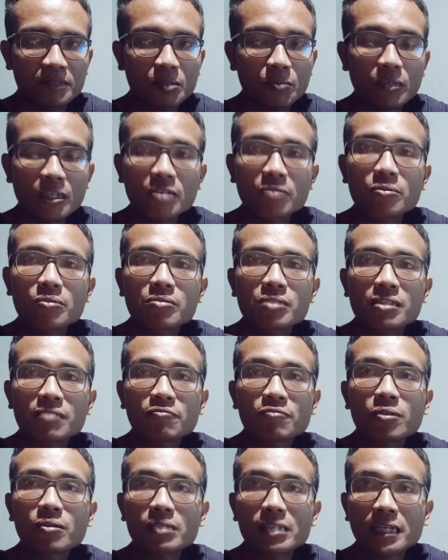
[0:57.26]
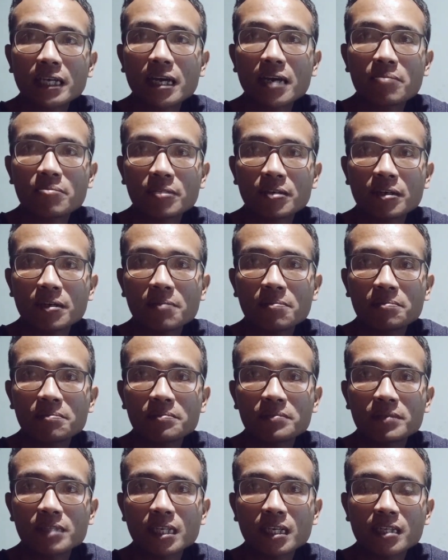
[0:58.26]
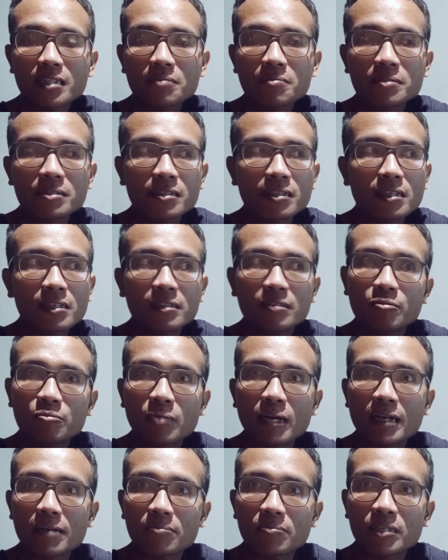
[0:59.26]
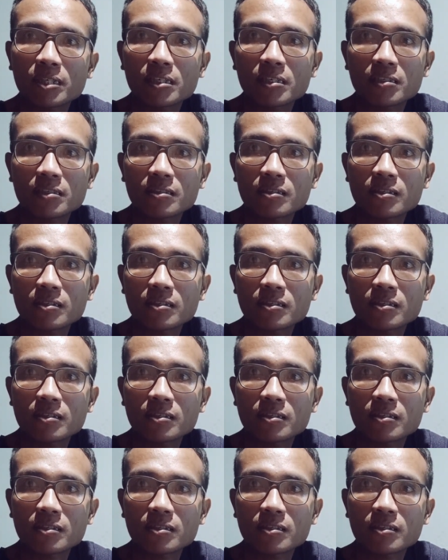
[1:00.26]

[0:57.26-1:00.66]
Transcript: When you use the front camera, especially in Redmi,